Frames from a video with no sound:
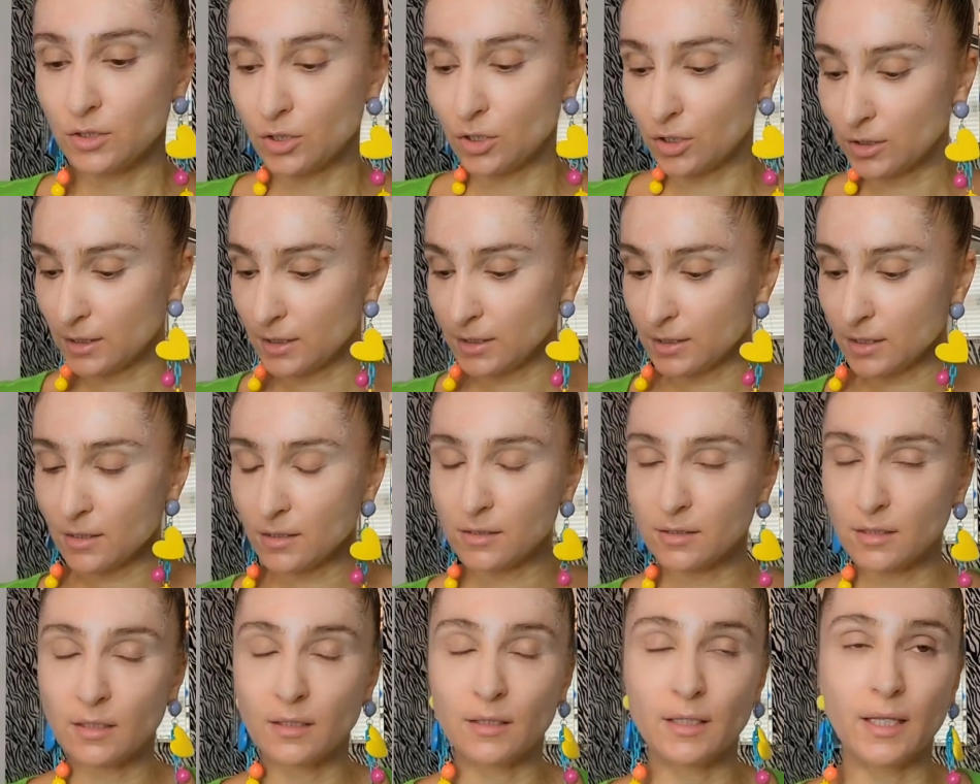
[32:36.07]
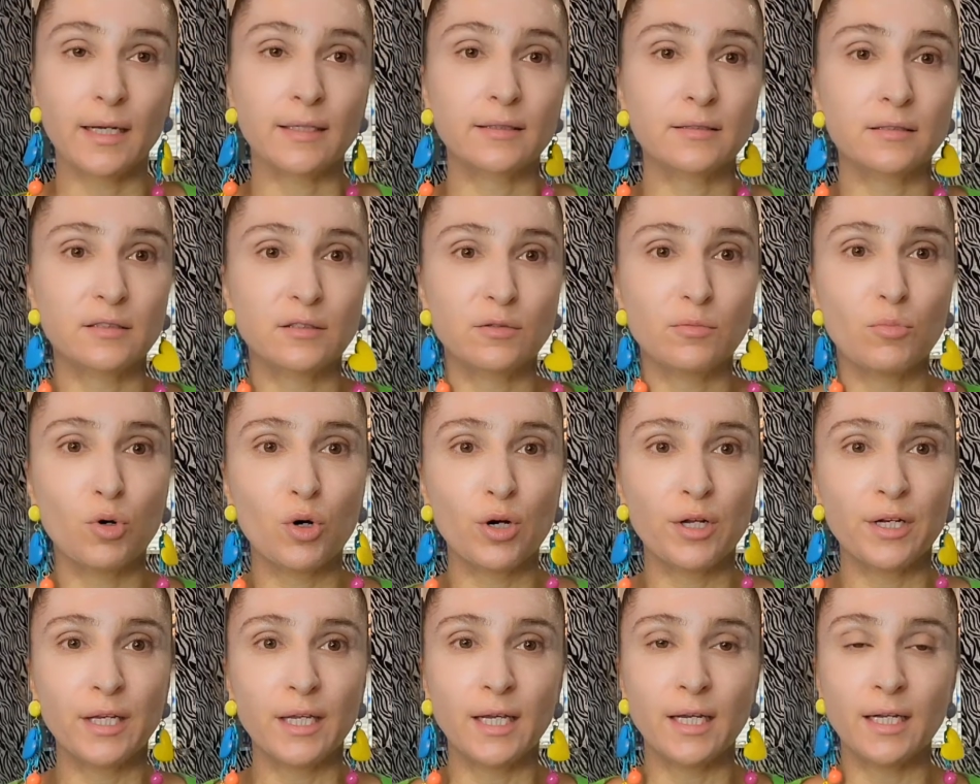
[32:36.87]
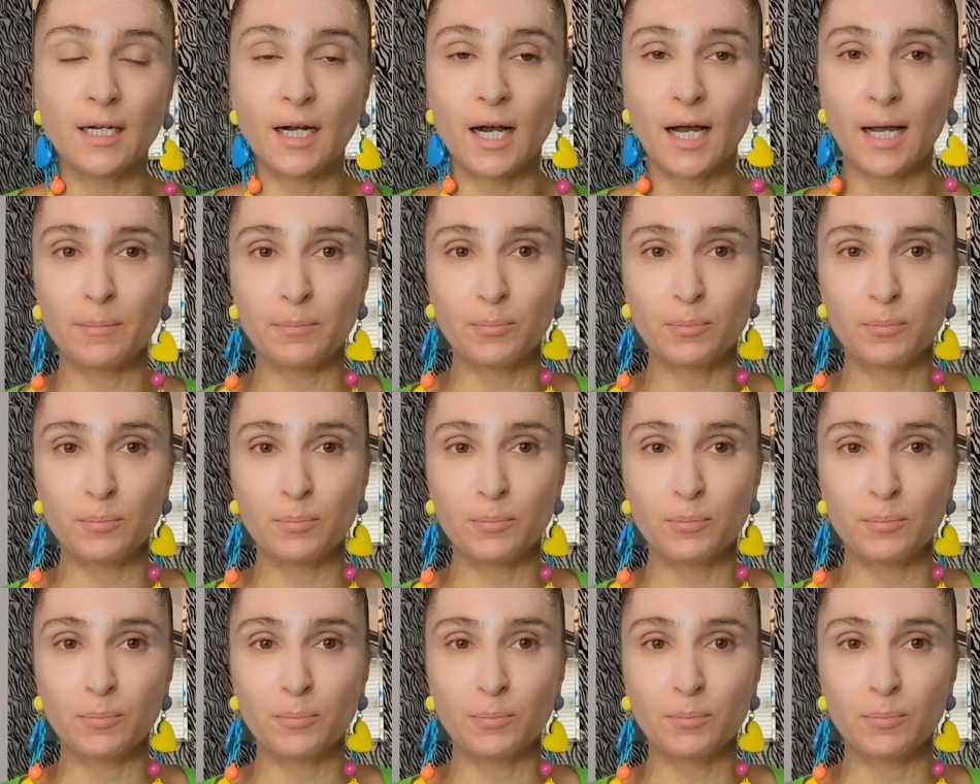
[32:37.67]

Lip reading: So this is the next morning.